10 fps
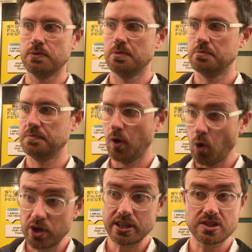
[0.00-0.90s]
the
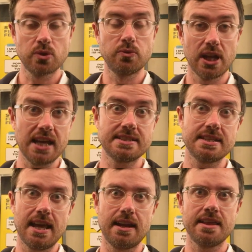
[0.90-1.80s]
audience will relate to
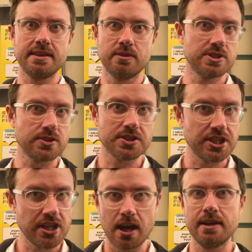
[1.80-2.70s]
that. I think we saw
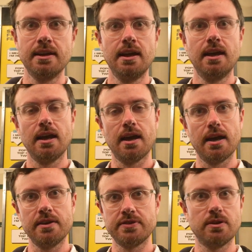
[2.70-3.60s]
tonight
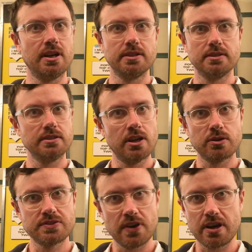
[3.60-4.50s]
everyone,
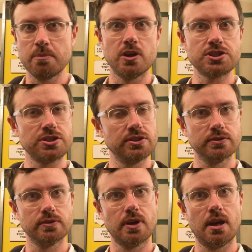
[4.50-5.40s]
was very emotional
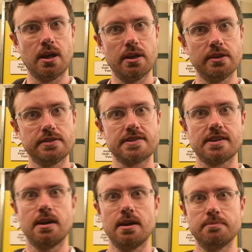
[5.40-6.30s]

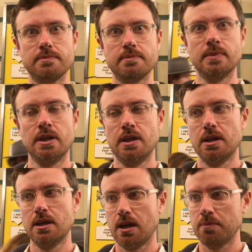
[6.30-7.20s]
and
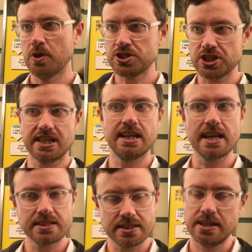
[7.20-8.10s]
emotionally
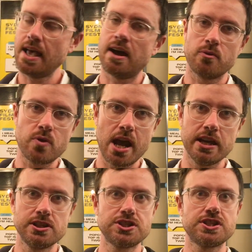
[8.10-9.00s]
connected,
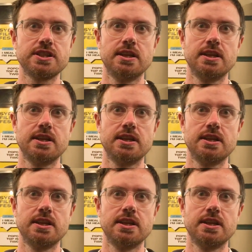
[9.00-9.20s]
outraged.